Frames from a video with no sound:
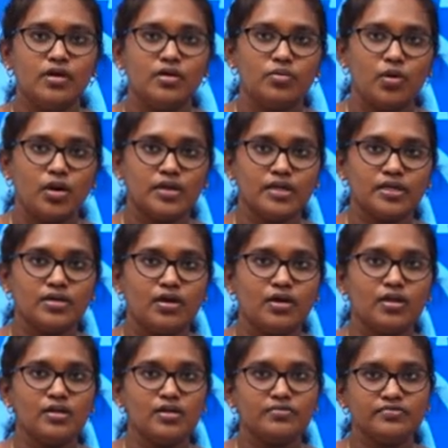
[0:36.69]
what and
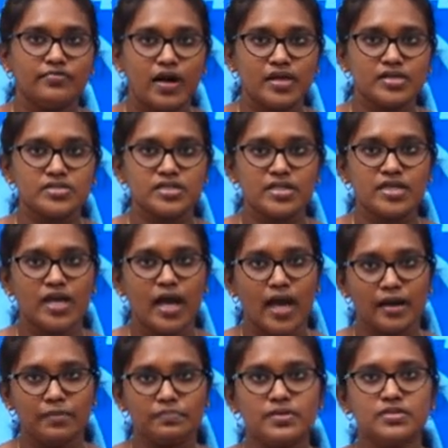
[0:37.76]
all functioning
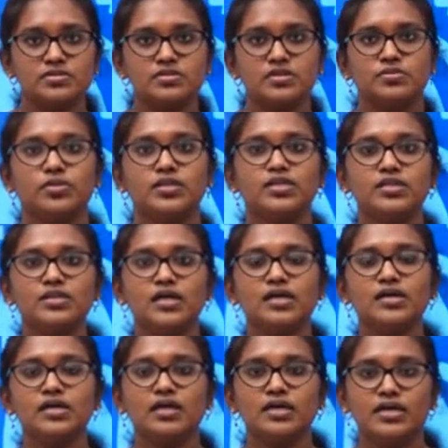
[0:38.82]
happens within
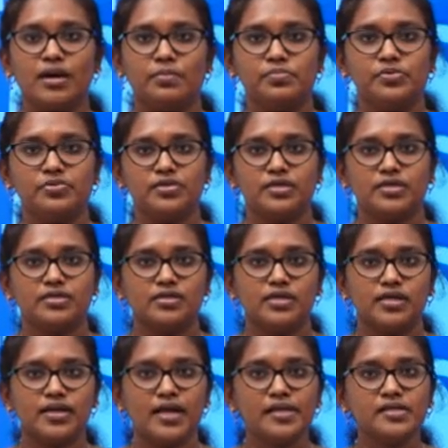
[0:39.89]
the computer,
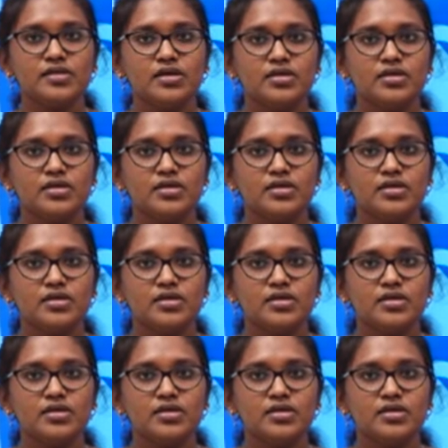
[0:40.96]
right?